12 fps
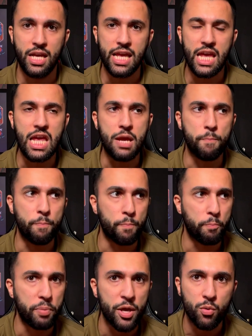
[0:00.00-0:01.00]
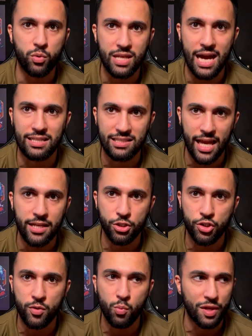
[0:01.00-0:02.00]
it built that
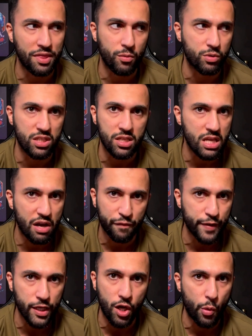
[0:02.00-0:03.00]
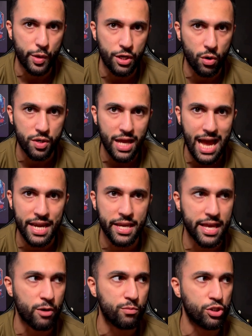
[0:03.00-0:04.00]
tension when there was nothing going on and
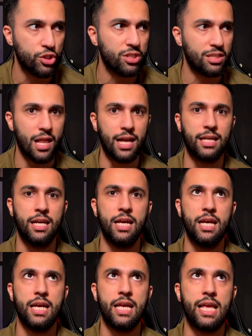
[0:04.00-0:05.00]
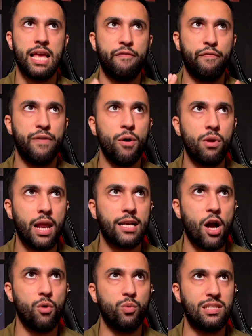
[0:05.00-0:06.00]
it was just like it felt
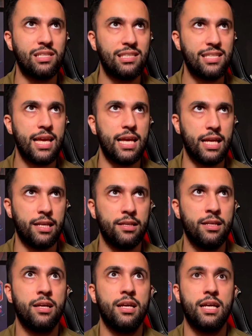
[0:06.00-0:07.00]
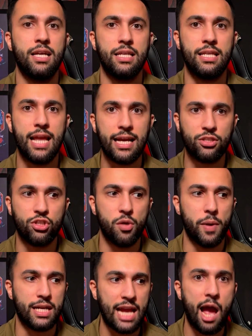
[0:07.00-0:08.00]
like I was sitting next to
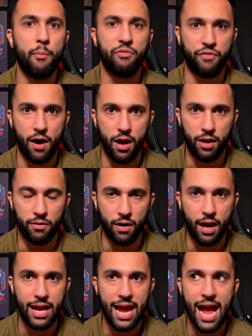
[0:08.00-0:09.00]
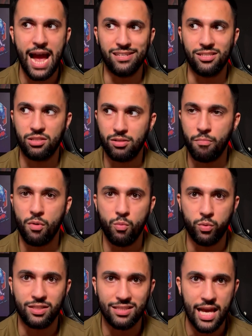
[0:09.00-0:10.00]
a campfire, right? And someone
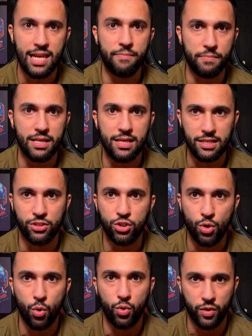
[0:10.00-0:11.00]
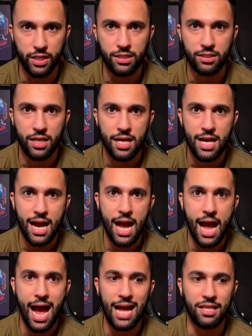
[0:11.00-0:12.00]
was telling me these stories
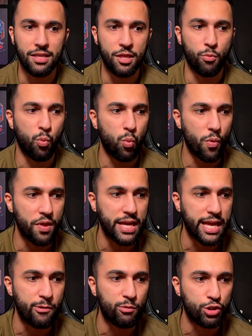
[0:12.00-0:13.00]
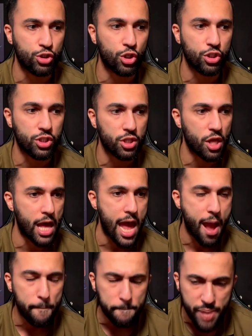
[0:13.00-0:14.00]
and the it was just
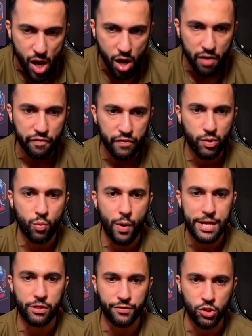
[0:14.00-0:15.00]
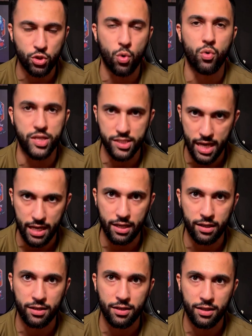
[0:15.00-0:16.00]
a perfect way of storytelling.